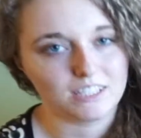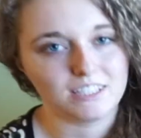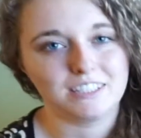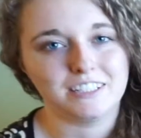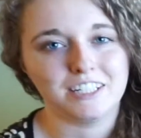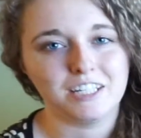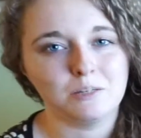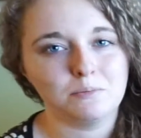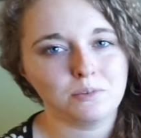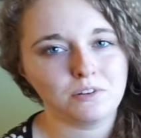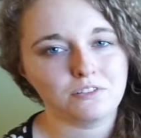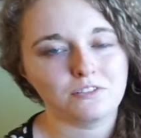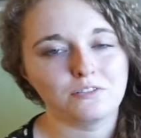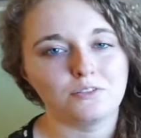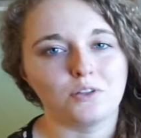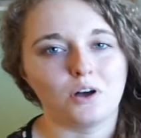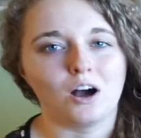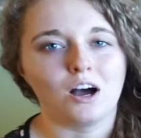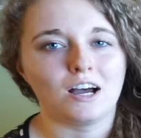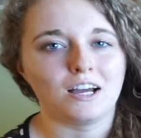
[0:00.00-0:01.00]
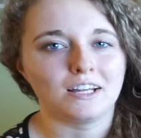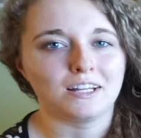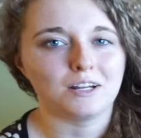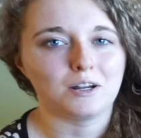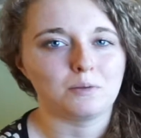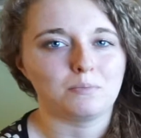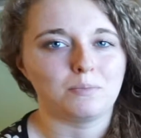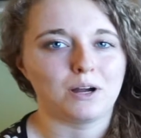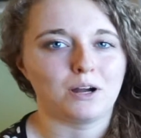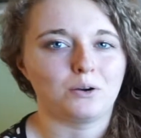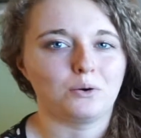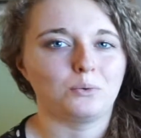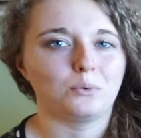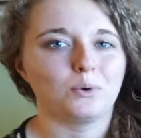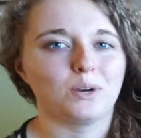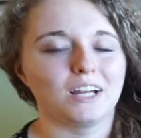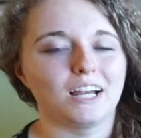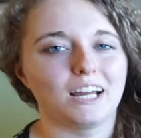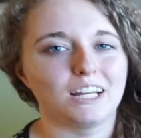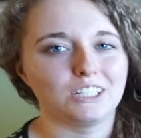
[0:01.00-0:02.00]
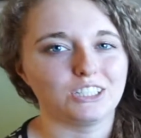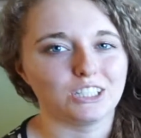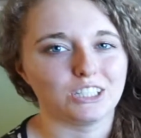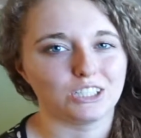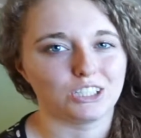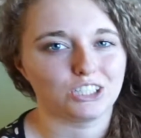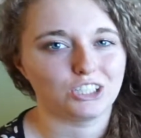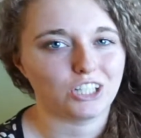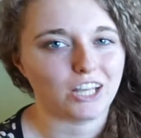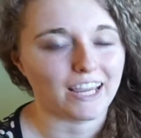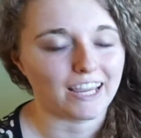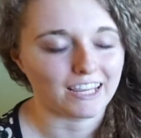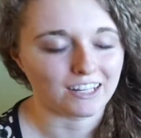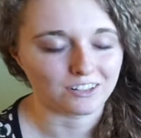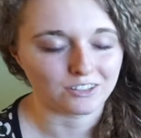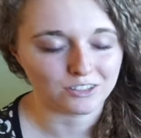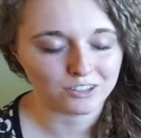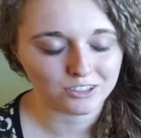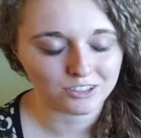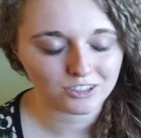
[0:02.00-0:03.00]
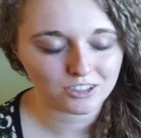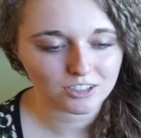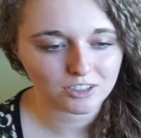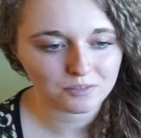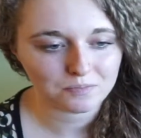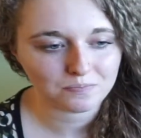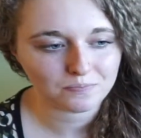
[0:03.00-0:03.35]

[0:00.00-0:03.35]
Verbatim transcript: deep thought about what I just channeled